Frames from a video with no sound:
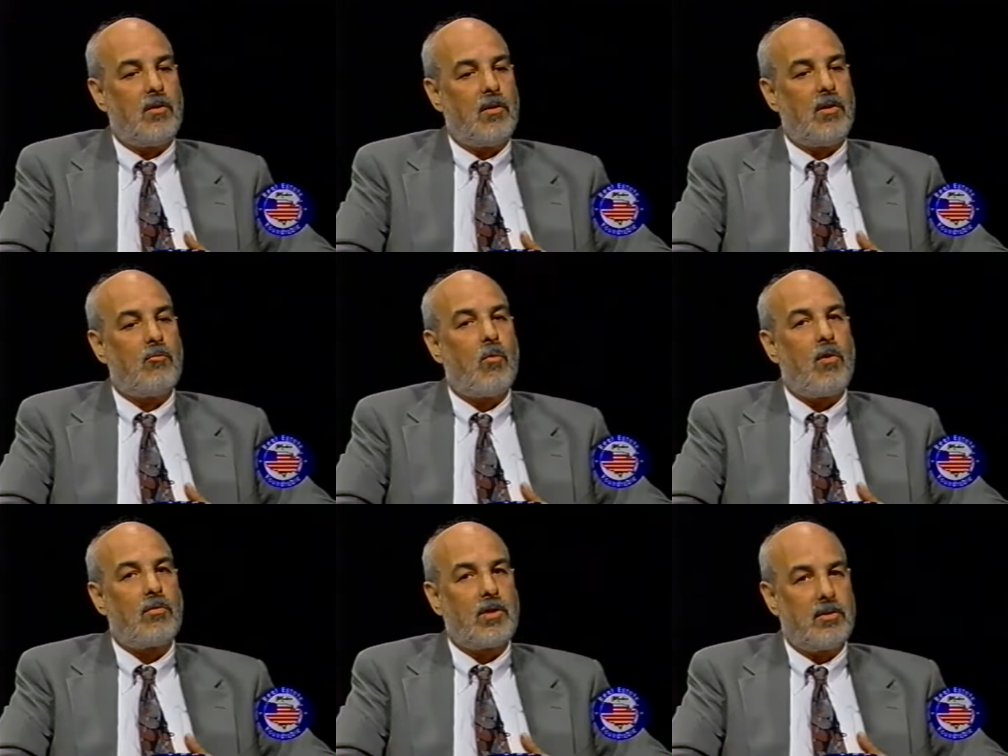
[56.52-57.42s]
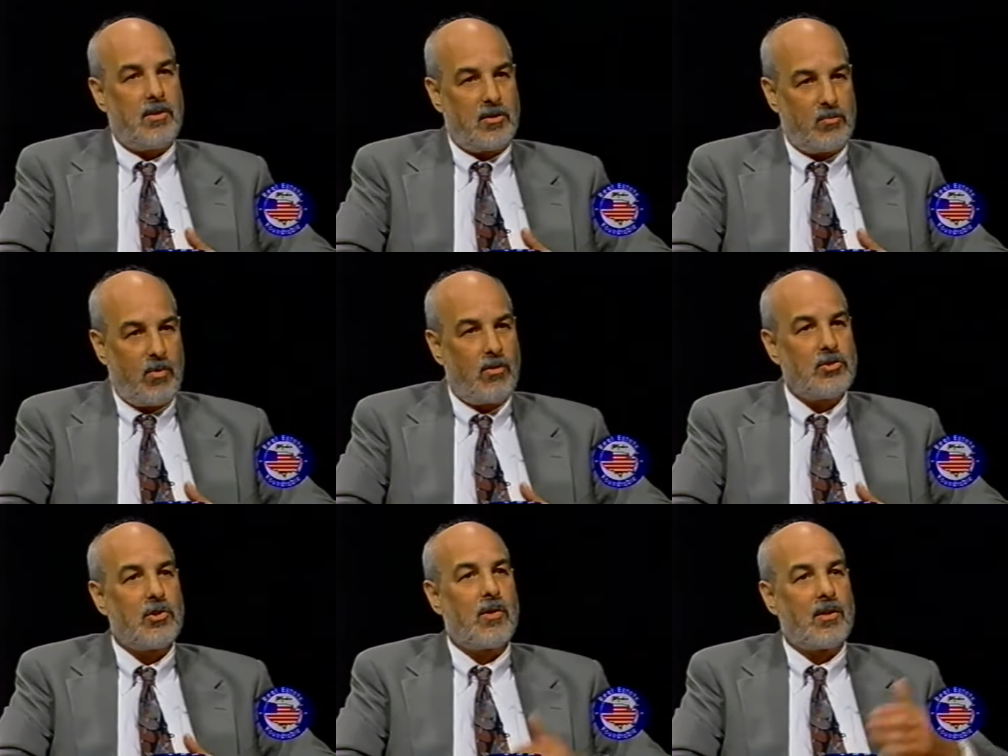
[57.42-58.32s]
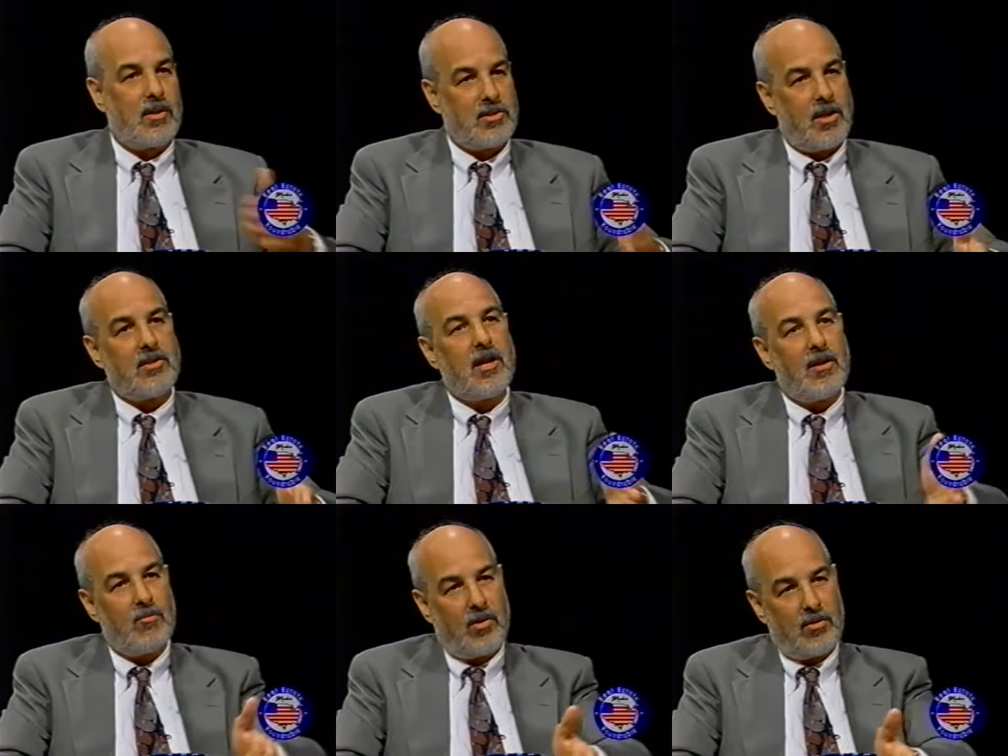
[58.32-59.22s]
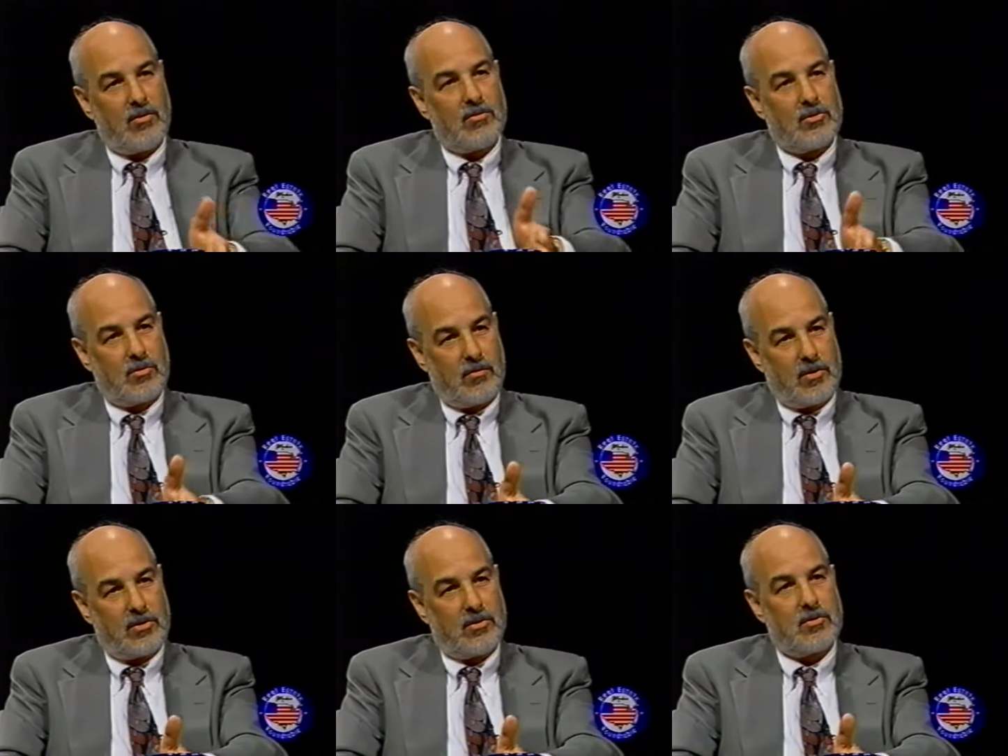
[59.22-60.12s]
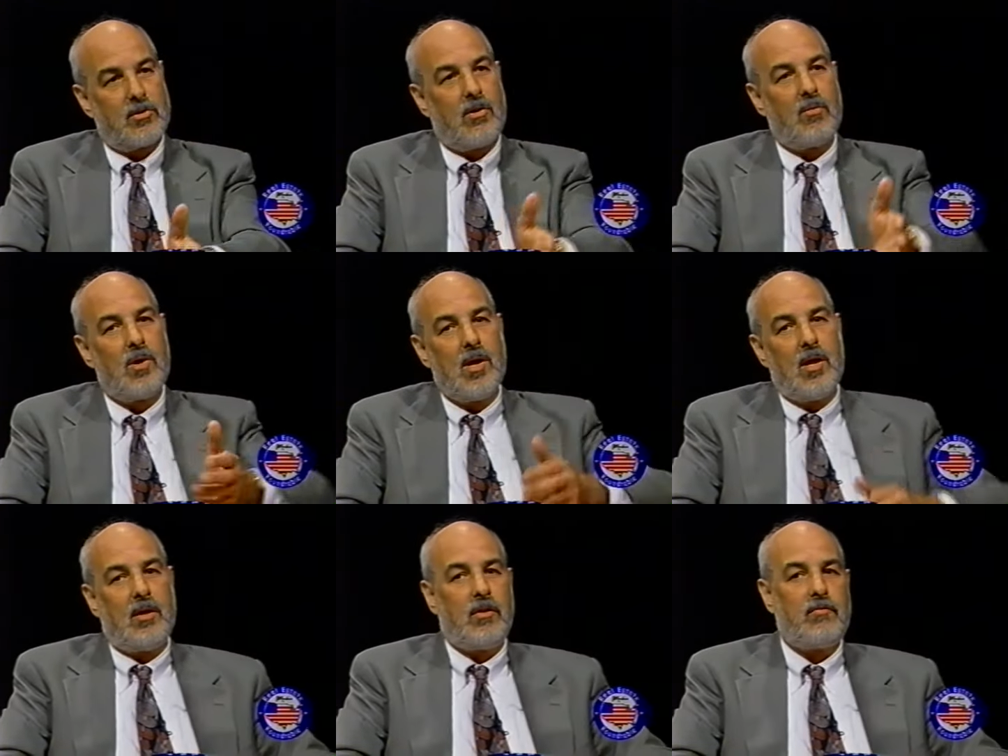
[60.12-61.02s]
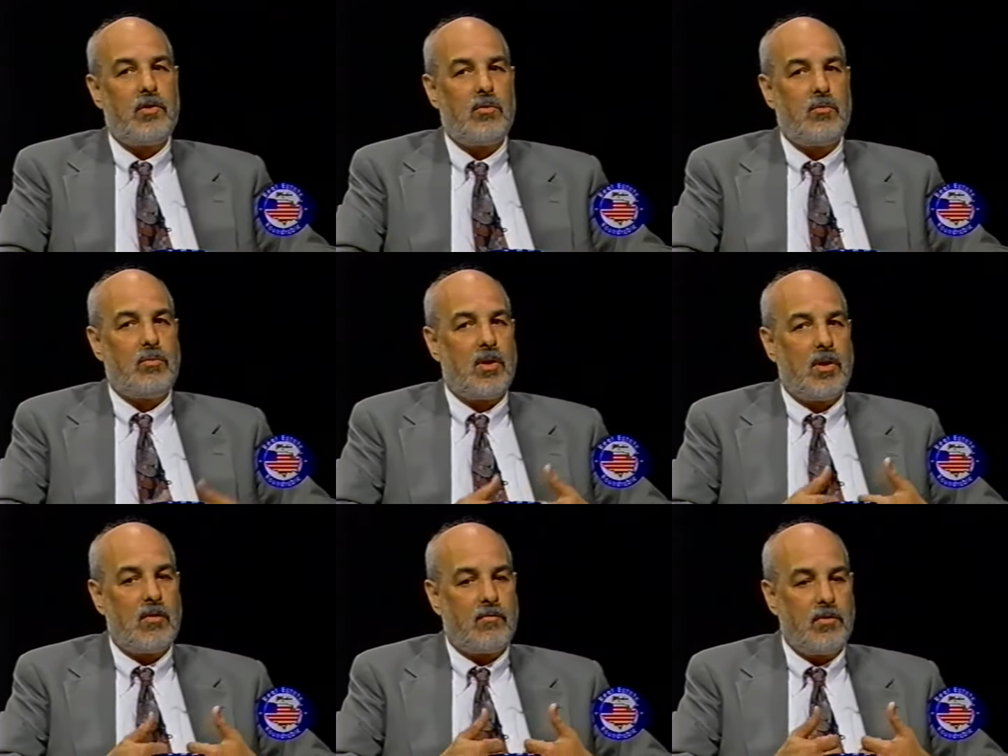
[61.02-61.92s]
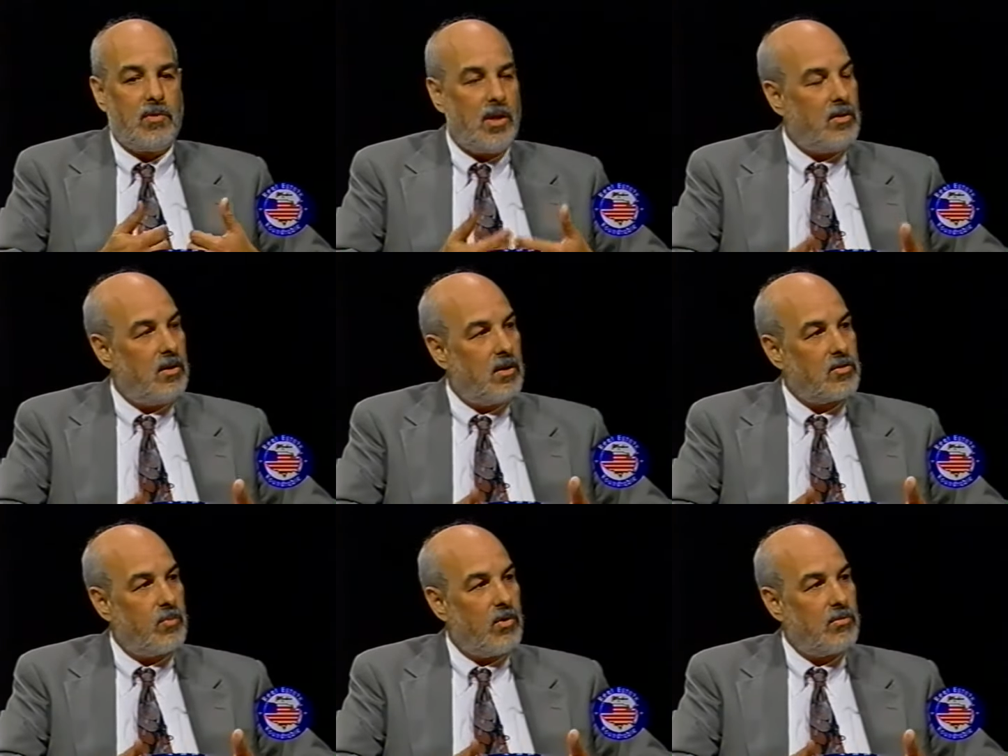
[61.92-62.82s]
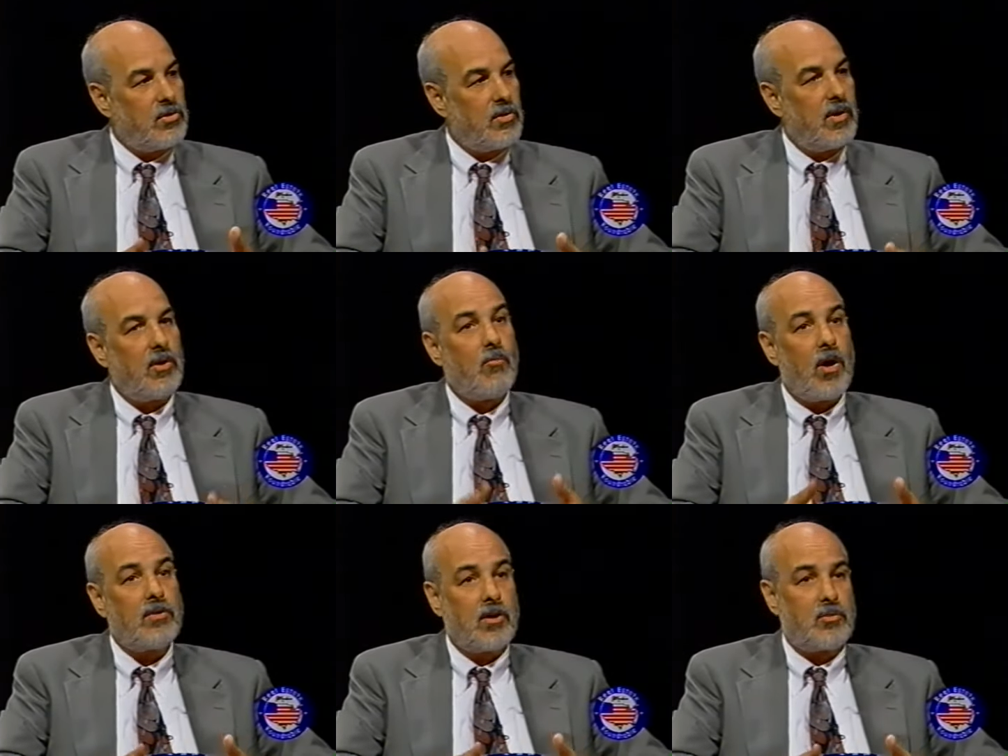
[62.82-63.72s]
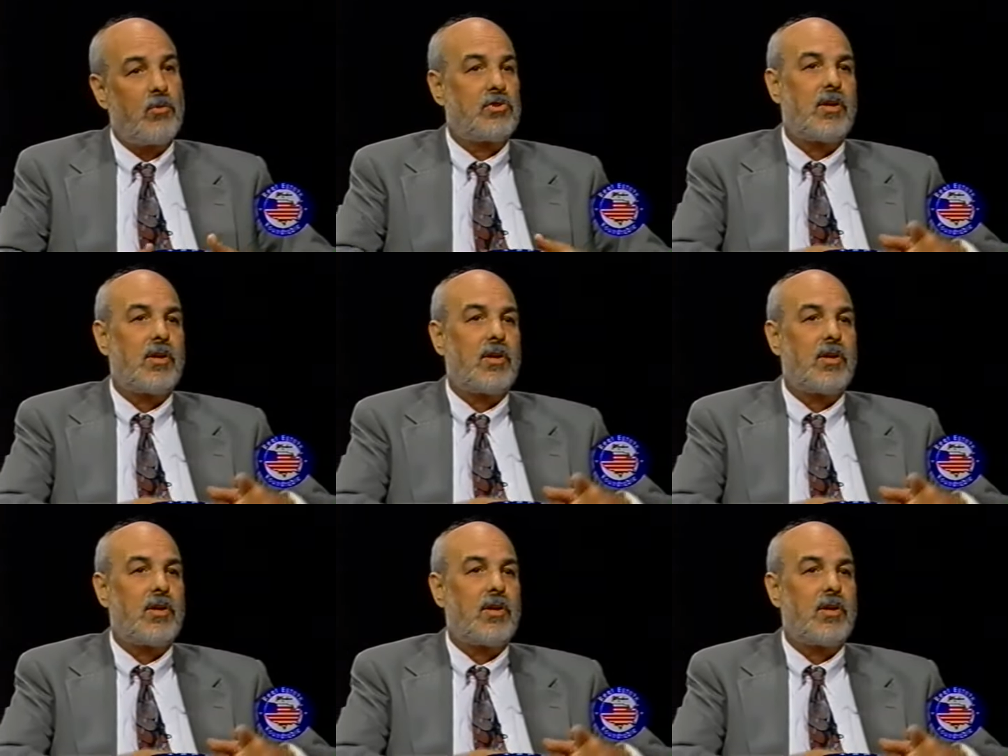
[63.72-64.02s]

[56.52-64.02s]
It won't get the exposure unless I take one of those services. So if you need the exposure and you want the exposure, and